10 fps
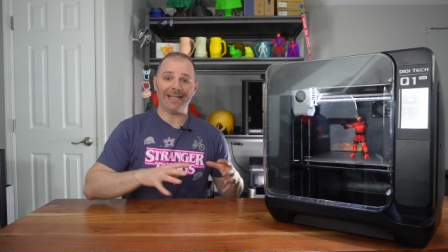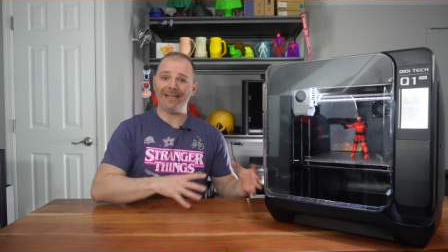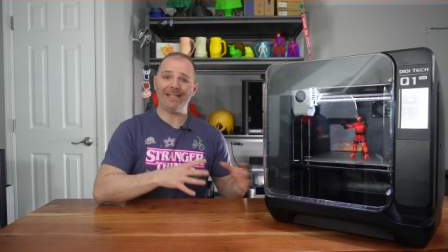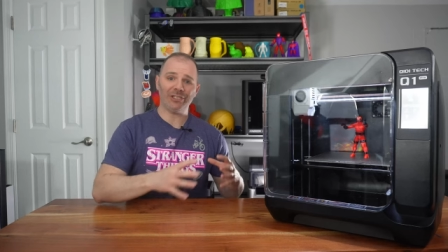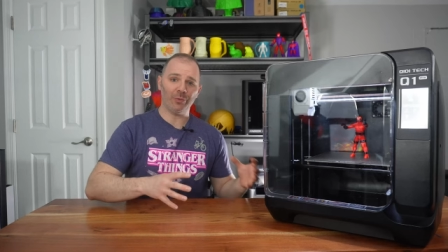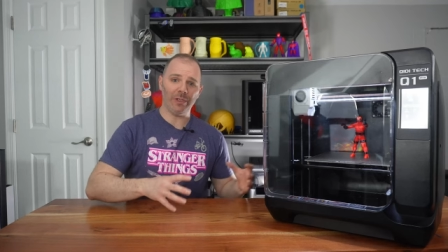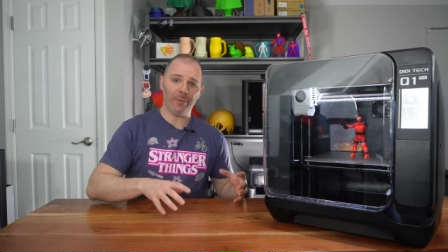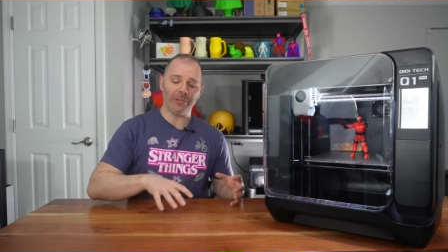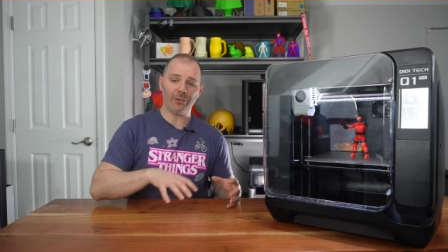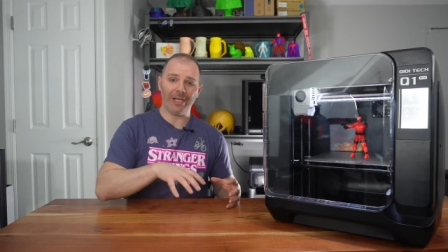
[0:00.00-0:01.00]
Can this 3D
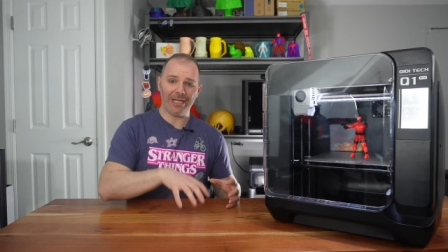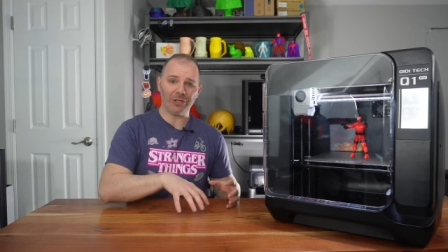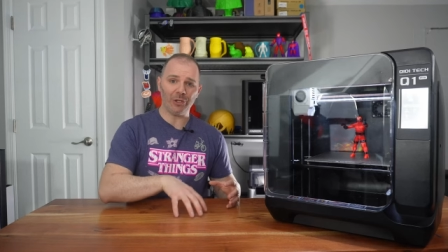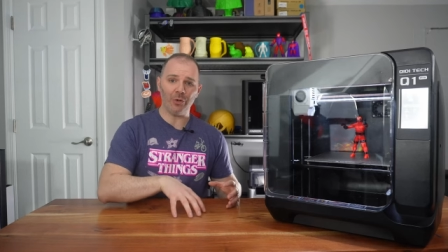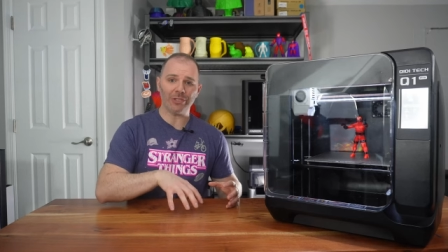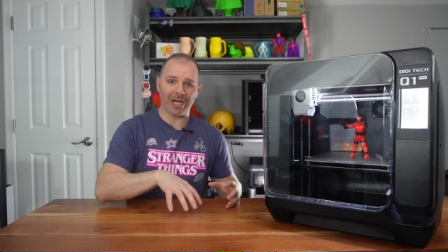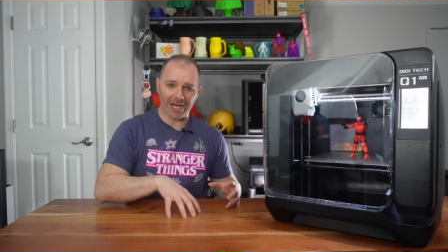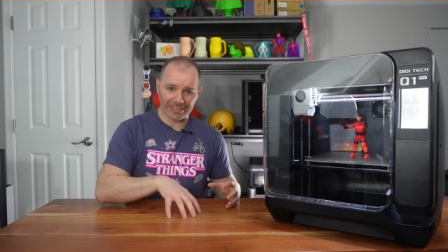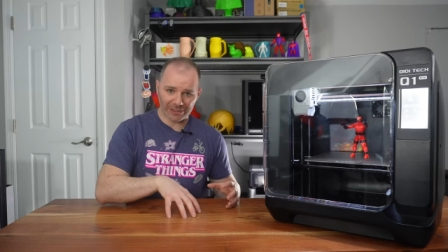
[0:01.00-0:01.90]
printer hit those high